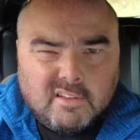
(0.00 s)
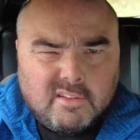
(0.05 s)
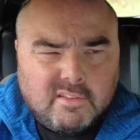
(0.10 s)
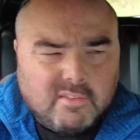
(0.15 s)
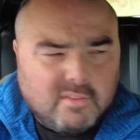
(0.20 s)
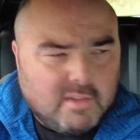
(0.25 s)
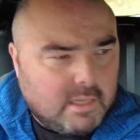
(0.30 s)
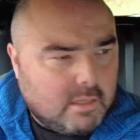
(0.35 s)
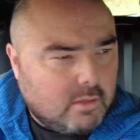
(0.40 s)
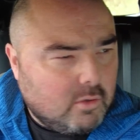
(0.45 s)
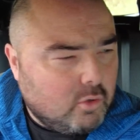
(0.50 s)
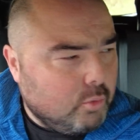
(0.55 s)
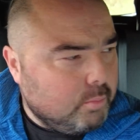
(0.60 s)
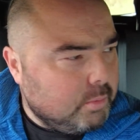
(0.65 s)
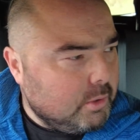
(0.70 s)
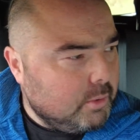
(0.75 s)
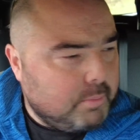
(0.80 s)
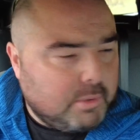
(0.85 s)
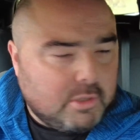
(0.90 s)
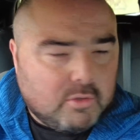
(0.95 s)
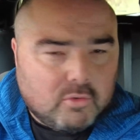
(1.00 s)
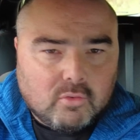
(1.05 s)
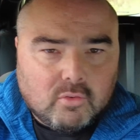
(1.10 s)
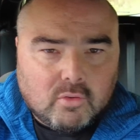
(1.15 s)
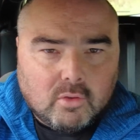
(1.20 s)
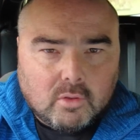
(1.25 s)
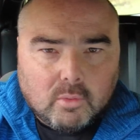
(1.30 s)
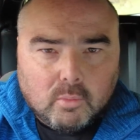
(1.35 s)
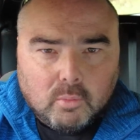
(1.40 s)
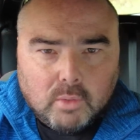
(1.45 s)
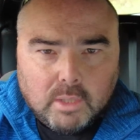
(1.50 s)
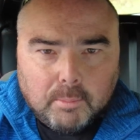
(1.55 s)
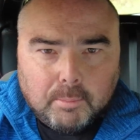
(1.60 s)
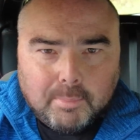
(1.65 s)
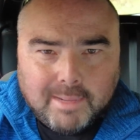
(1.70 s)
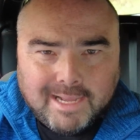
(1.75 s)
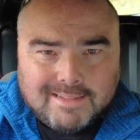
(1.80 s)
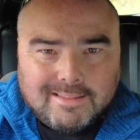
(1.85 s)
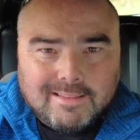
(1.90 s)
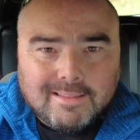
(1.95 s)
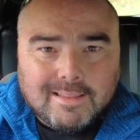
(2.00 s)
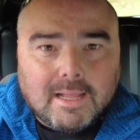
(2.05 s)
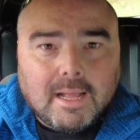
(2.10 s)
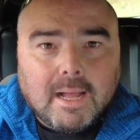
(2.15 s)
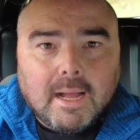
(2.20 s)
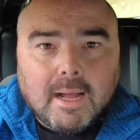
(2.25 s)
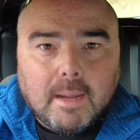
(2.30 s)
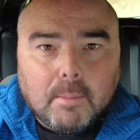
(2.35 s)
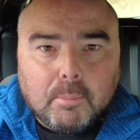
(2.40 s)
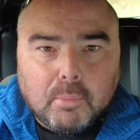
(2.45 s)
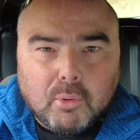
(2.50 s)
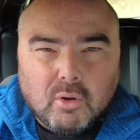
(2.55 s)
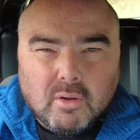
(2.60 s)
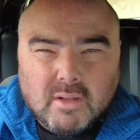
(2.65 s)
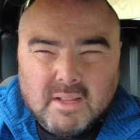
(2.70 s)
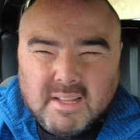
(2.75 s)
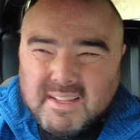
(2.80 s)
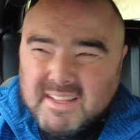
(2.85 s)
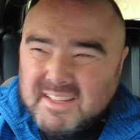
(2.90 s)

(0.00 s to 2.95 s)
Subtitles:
I did take a couple of pictures on the way back to the car, but